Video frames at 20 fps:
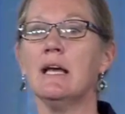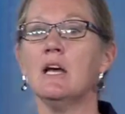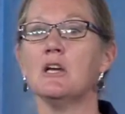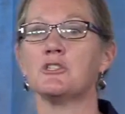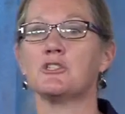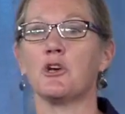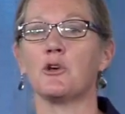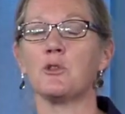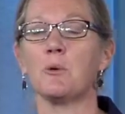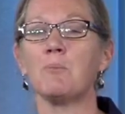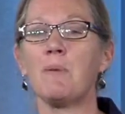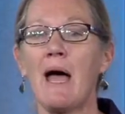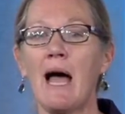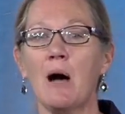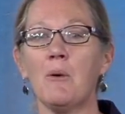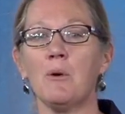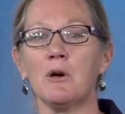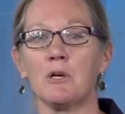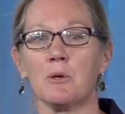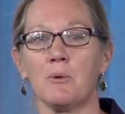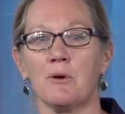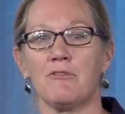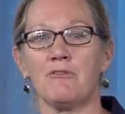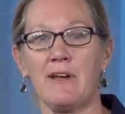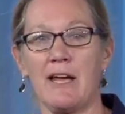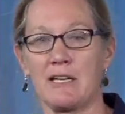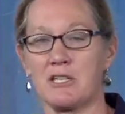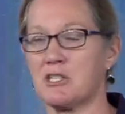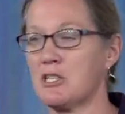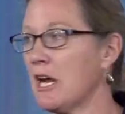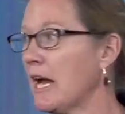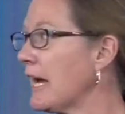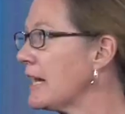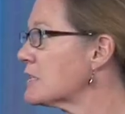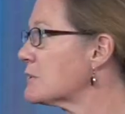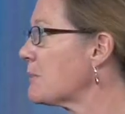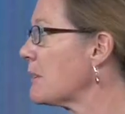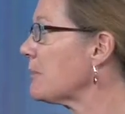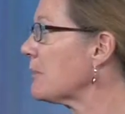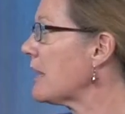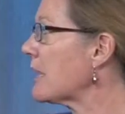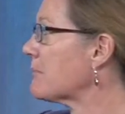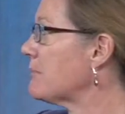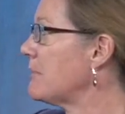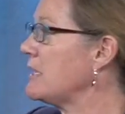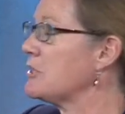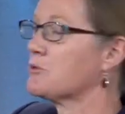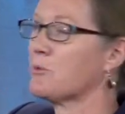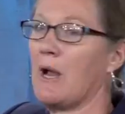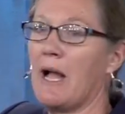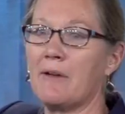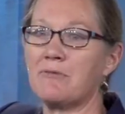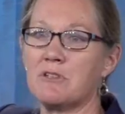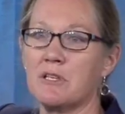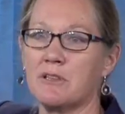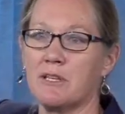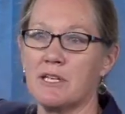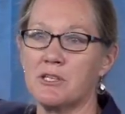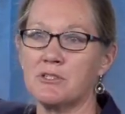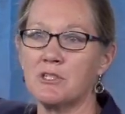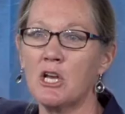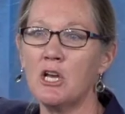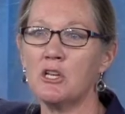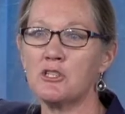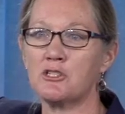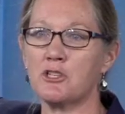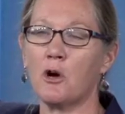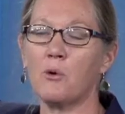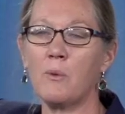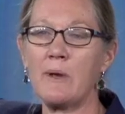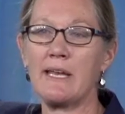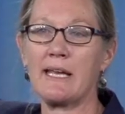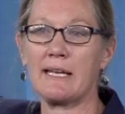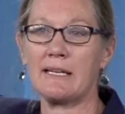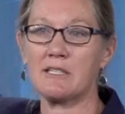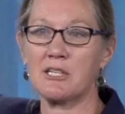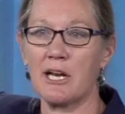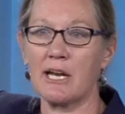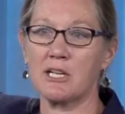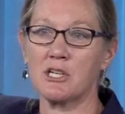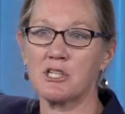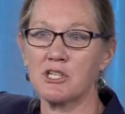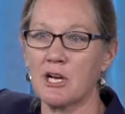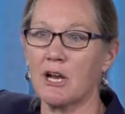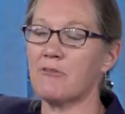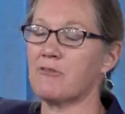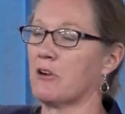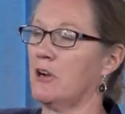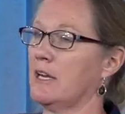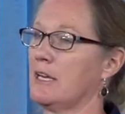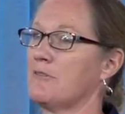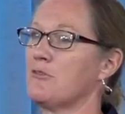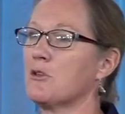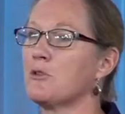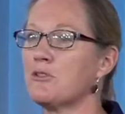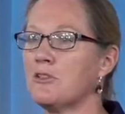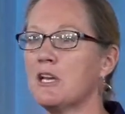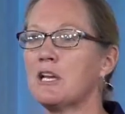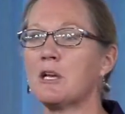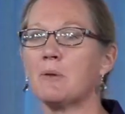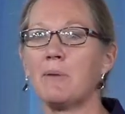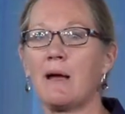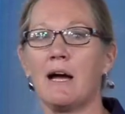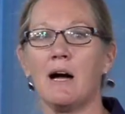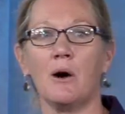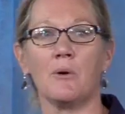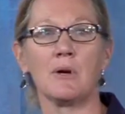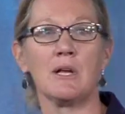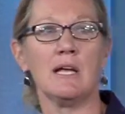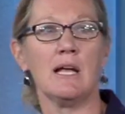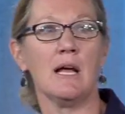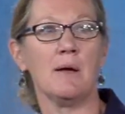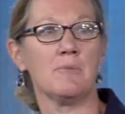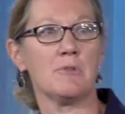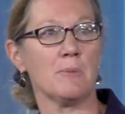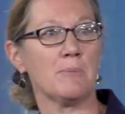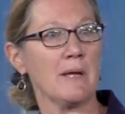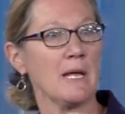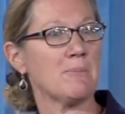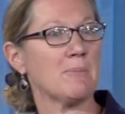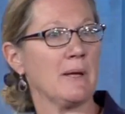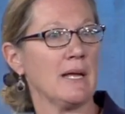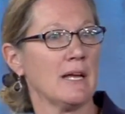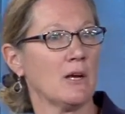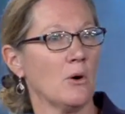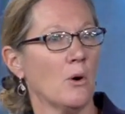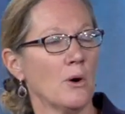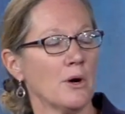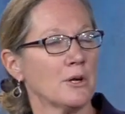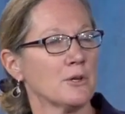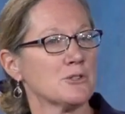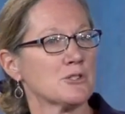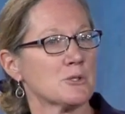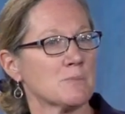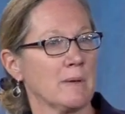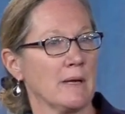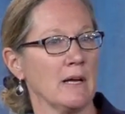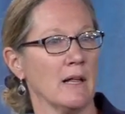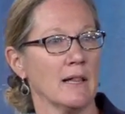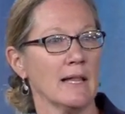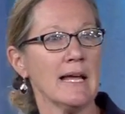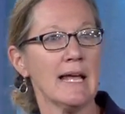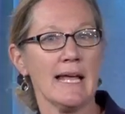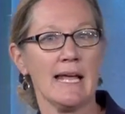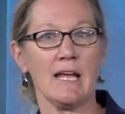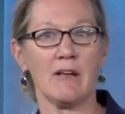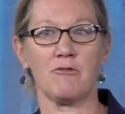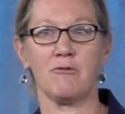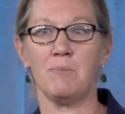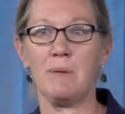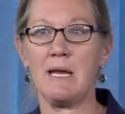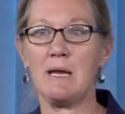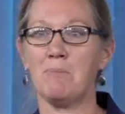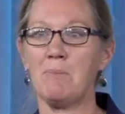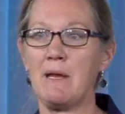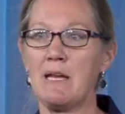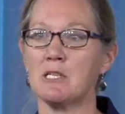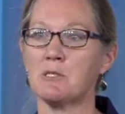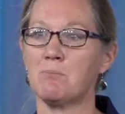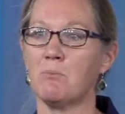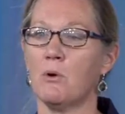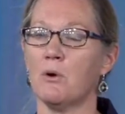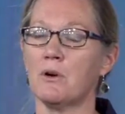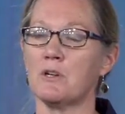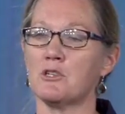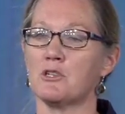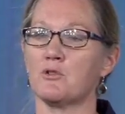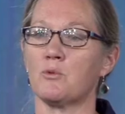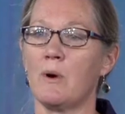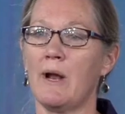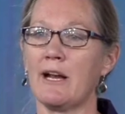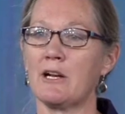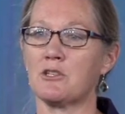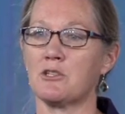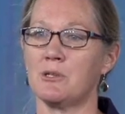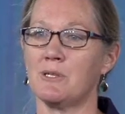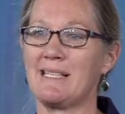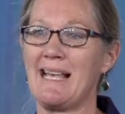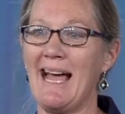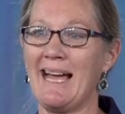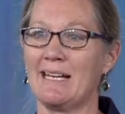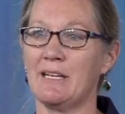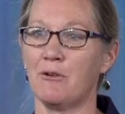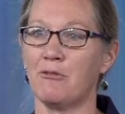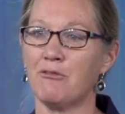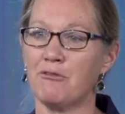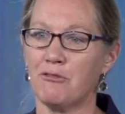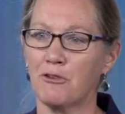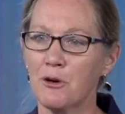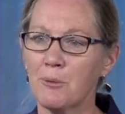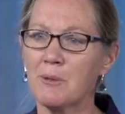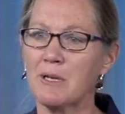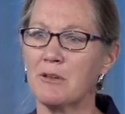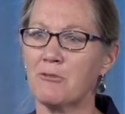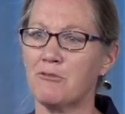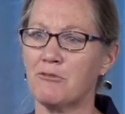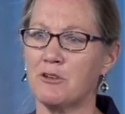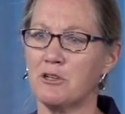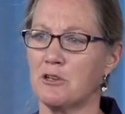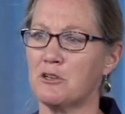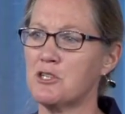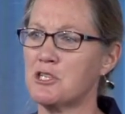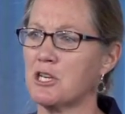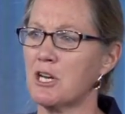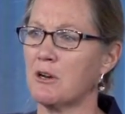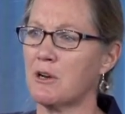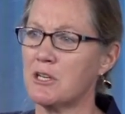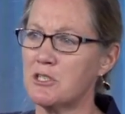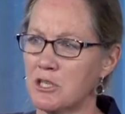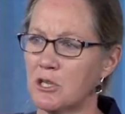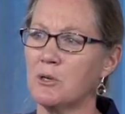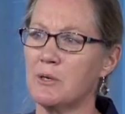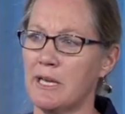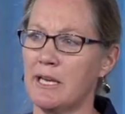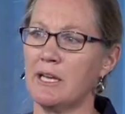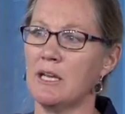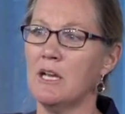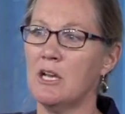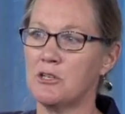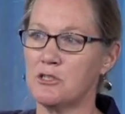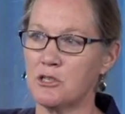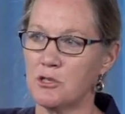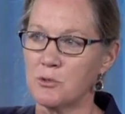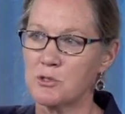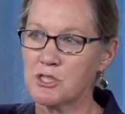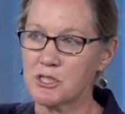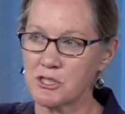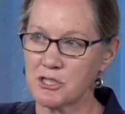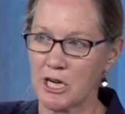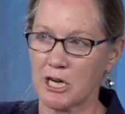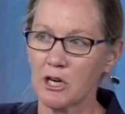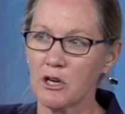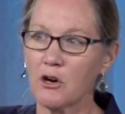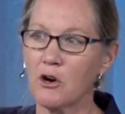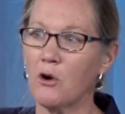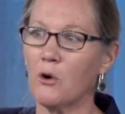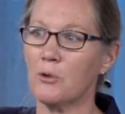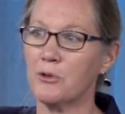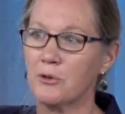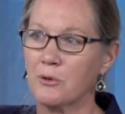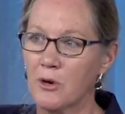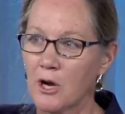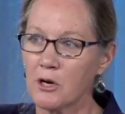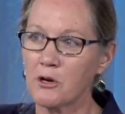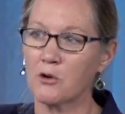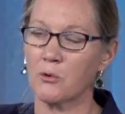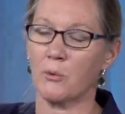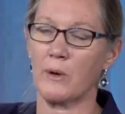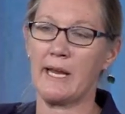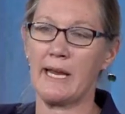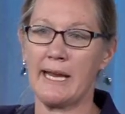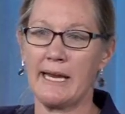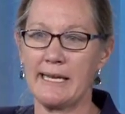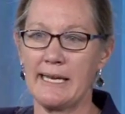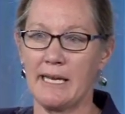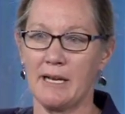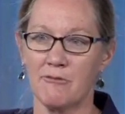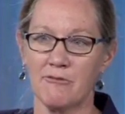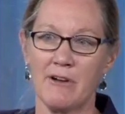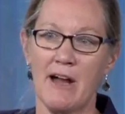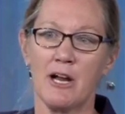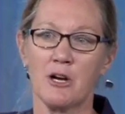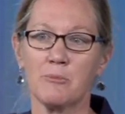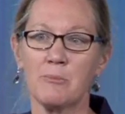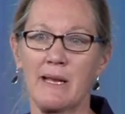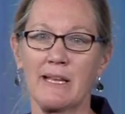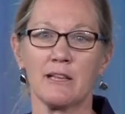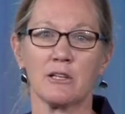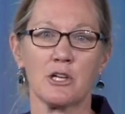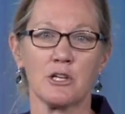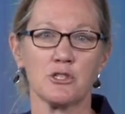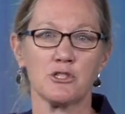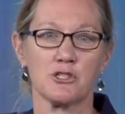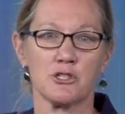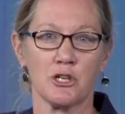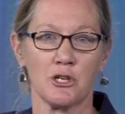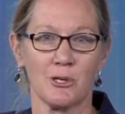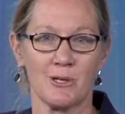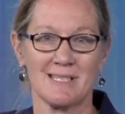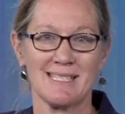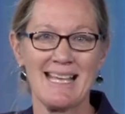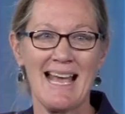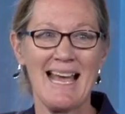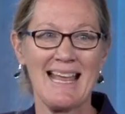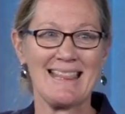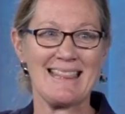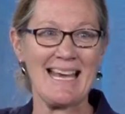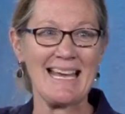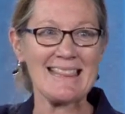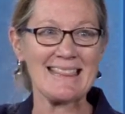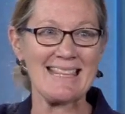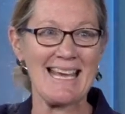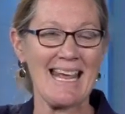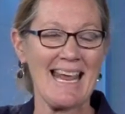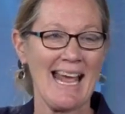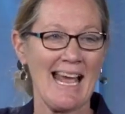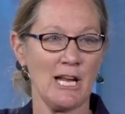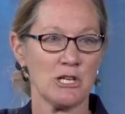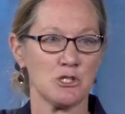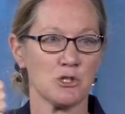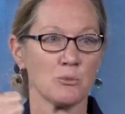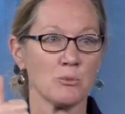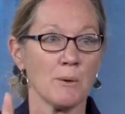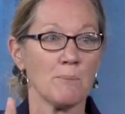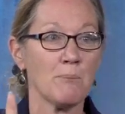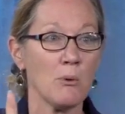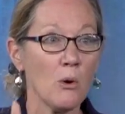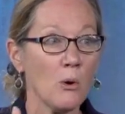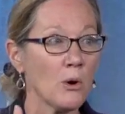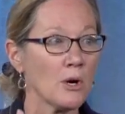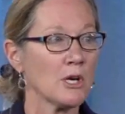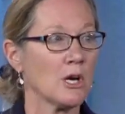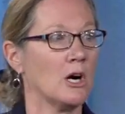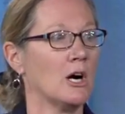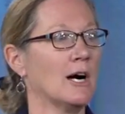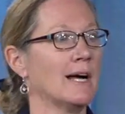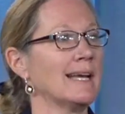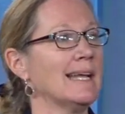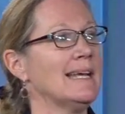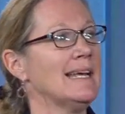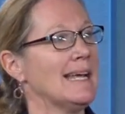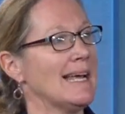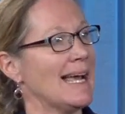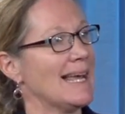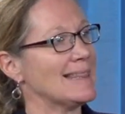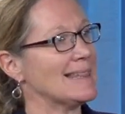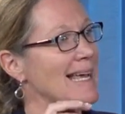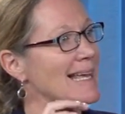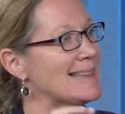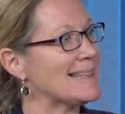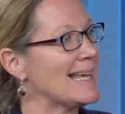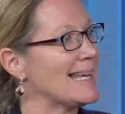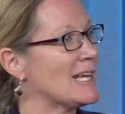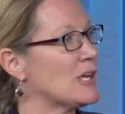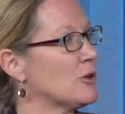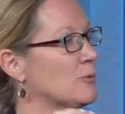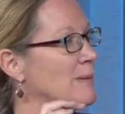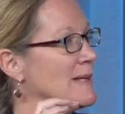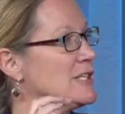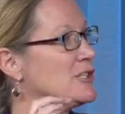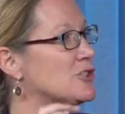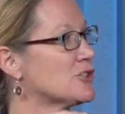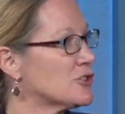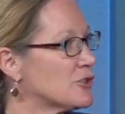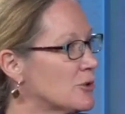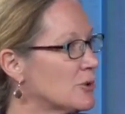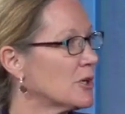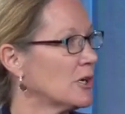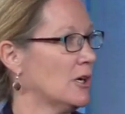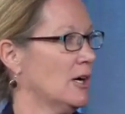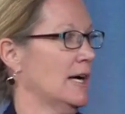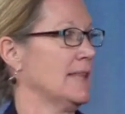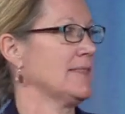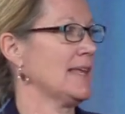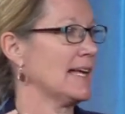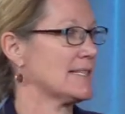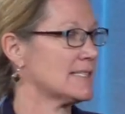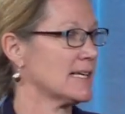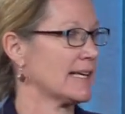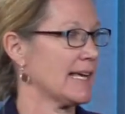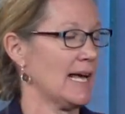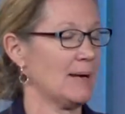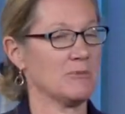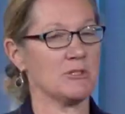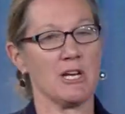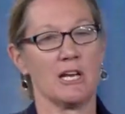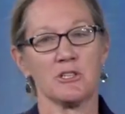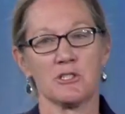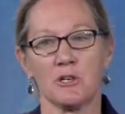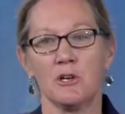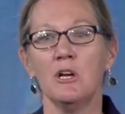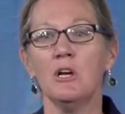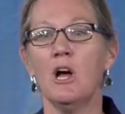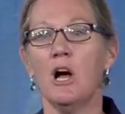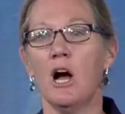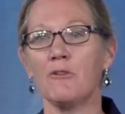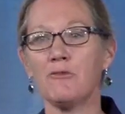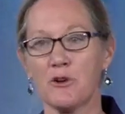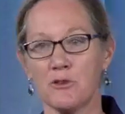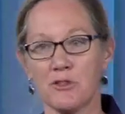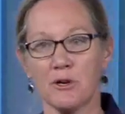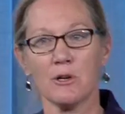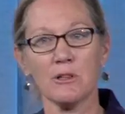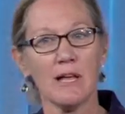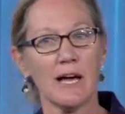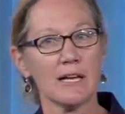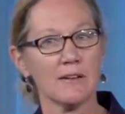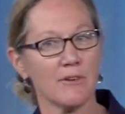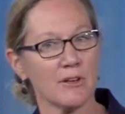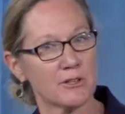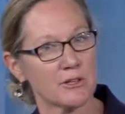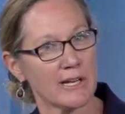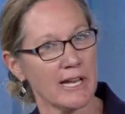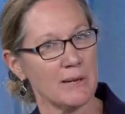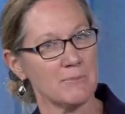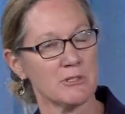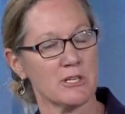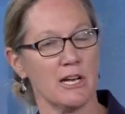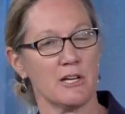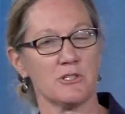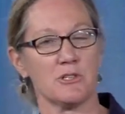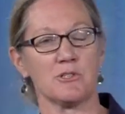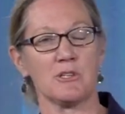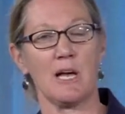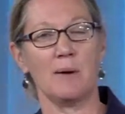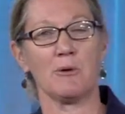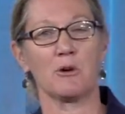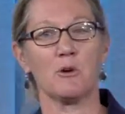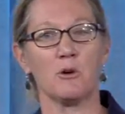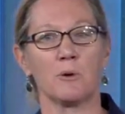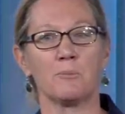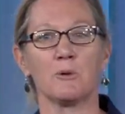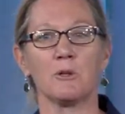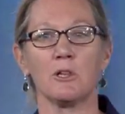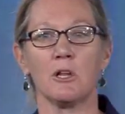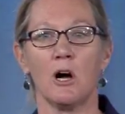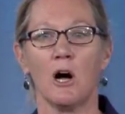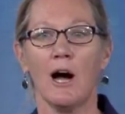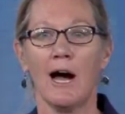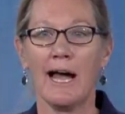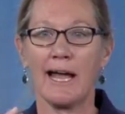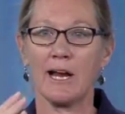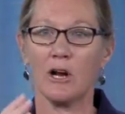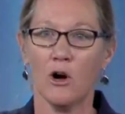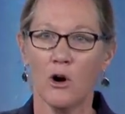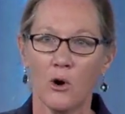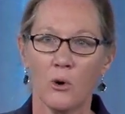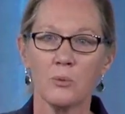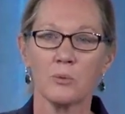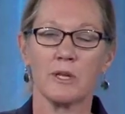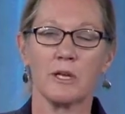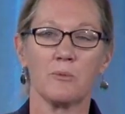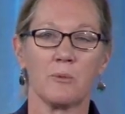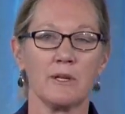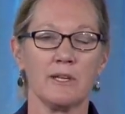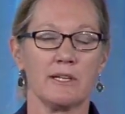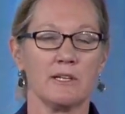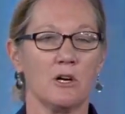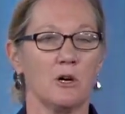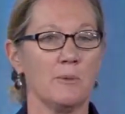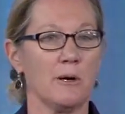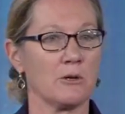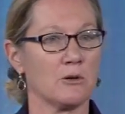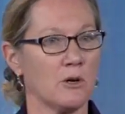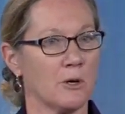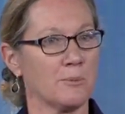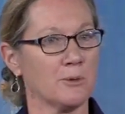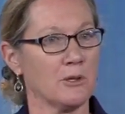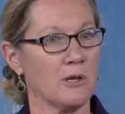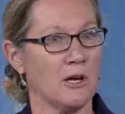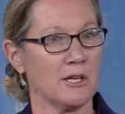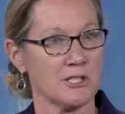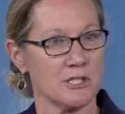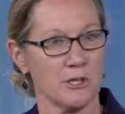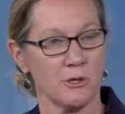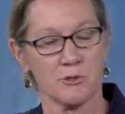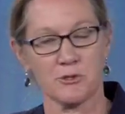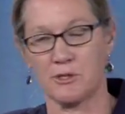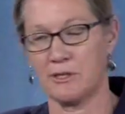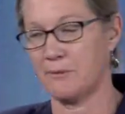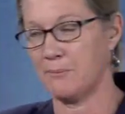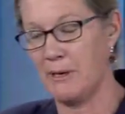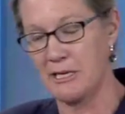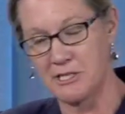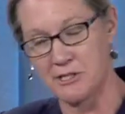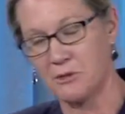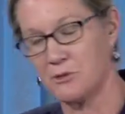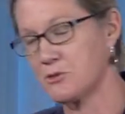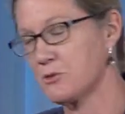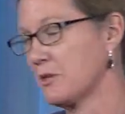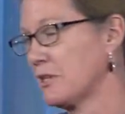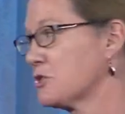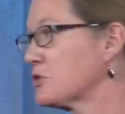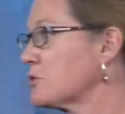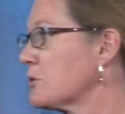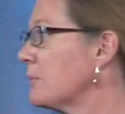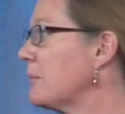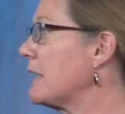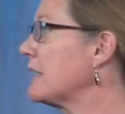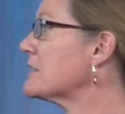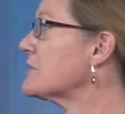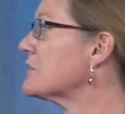So the power to affect change, people like me drafted these so we can change Chevron. If you think about the BP oil spill, if BP's board and directors had an affirmative fiduciary duty to shareholder agreed read environmental concerns that they had to report on and that they could be sued on, that's a game changer. Of course, there are a lot of other game changers. I'm a corporate law. I only really know about corporate law, children, my children, and swimming.